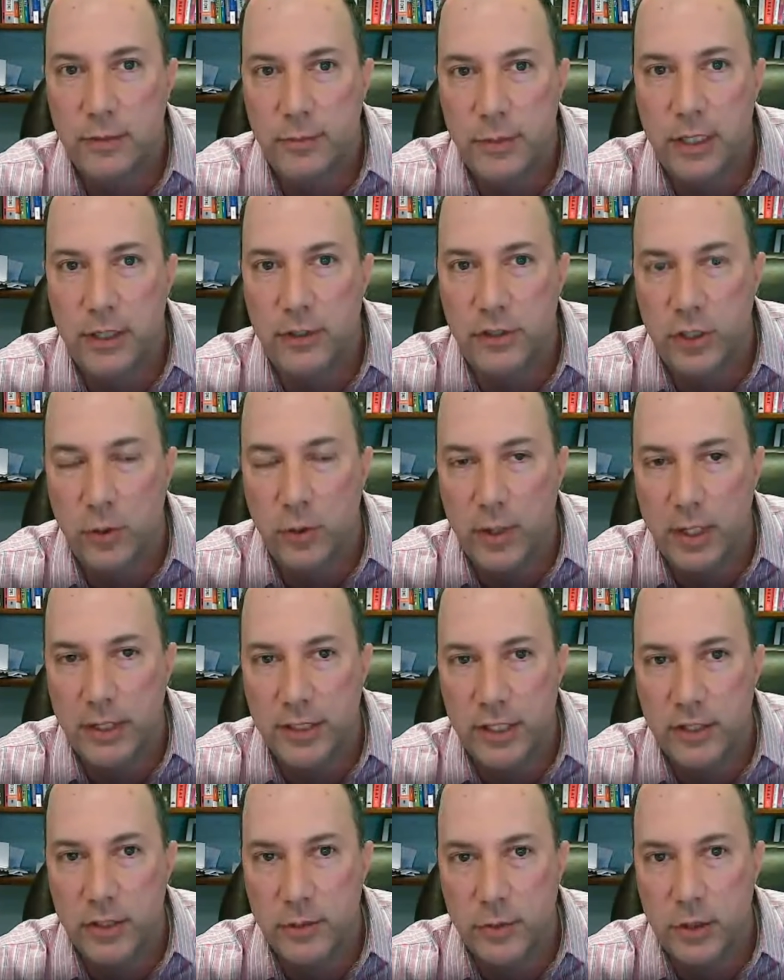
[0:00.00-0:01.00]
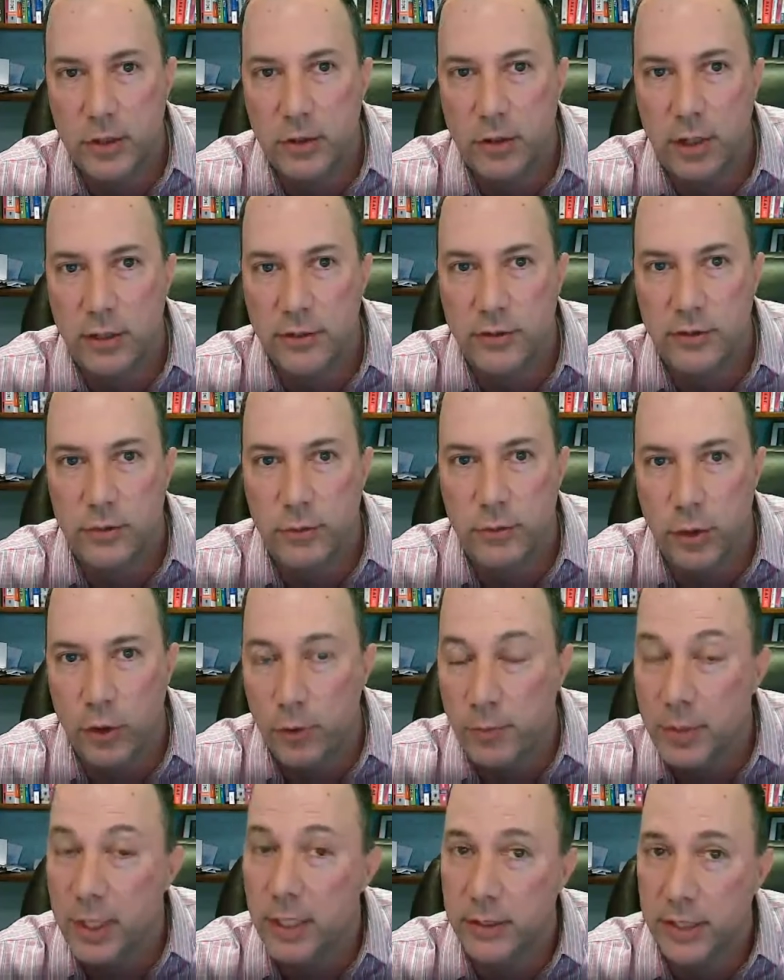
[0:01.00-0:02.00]
because you don't want to teach them to cross the
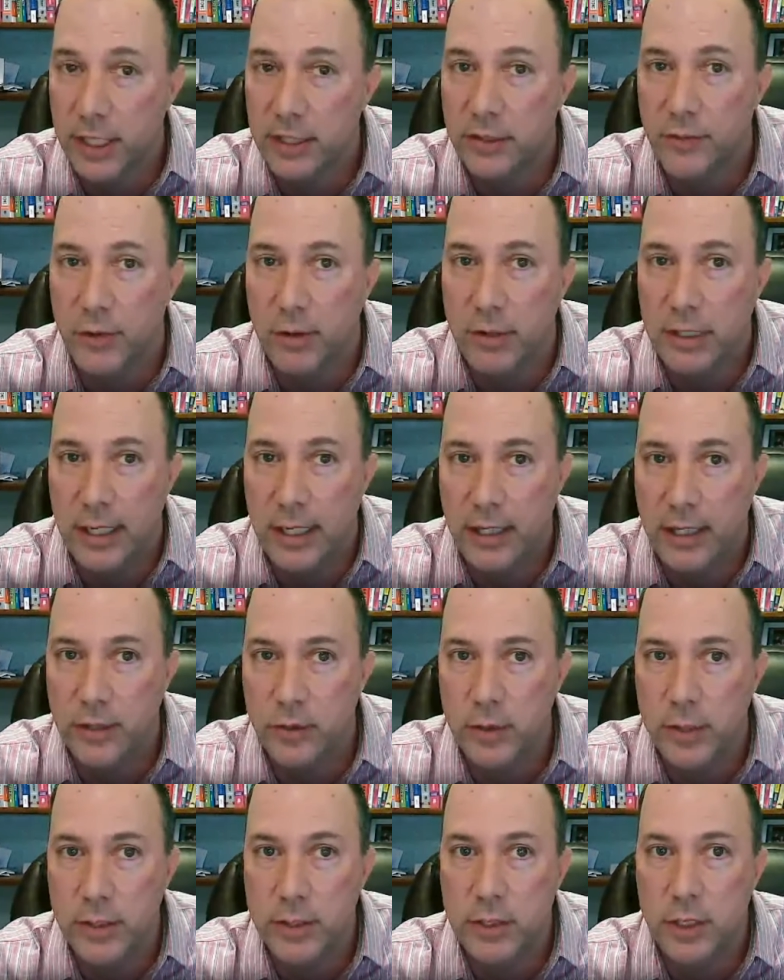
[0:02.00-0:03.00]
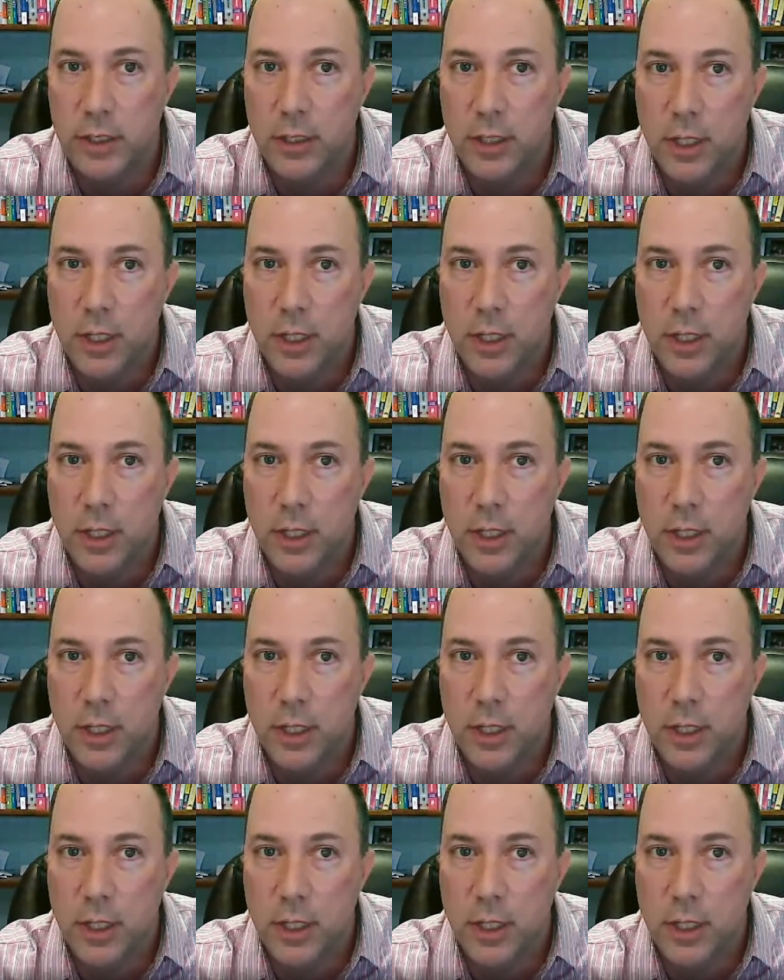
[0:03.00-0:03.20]
road because that's very dangerous.